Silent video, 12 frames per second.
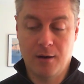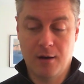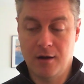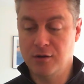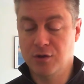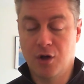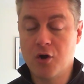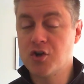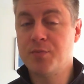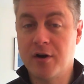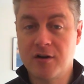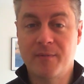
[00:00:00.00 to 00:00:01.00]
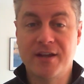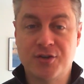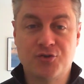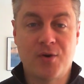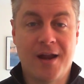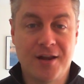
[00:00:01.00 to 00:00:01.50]
a large part of my
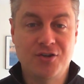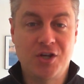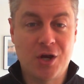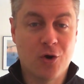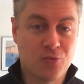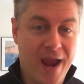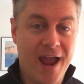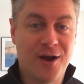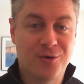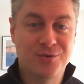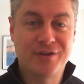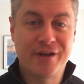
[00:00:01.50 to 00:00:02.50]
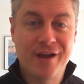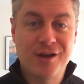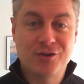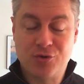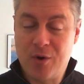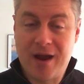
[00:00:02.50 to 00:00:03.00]
strategy around
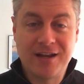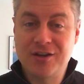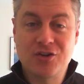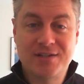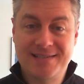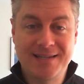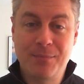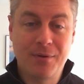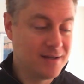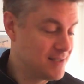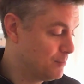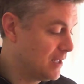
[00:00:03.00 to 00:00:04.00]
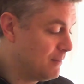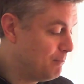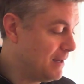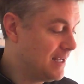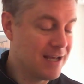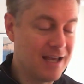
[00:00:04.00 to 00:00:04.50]
trying to just simply
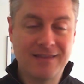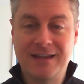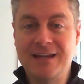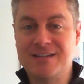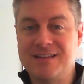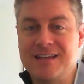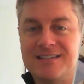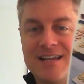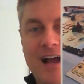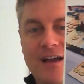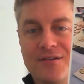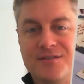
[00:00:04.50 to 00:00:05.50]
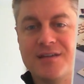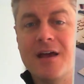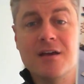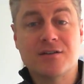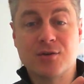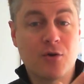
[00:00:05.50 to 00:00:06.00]
meet the needs of these tiles.
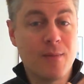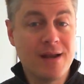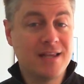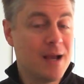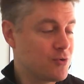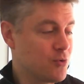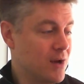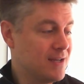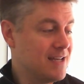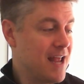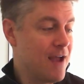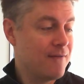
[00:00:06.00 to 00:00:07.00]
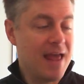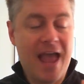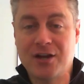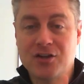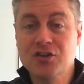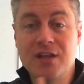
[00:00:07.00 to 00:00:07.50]
So there were many times where I didn't have an
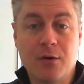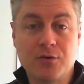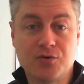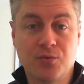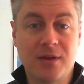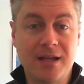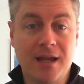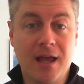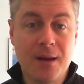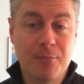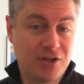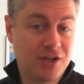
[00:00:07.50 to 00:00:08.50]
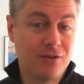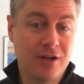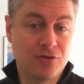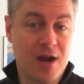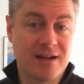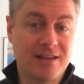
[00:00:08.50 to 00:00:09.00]
action that I was really particularly
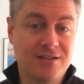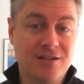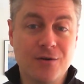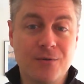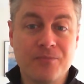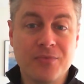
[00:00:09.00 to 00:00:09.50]
attracted to,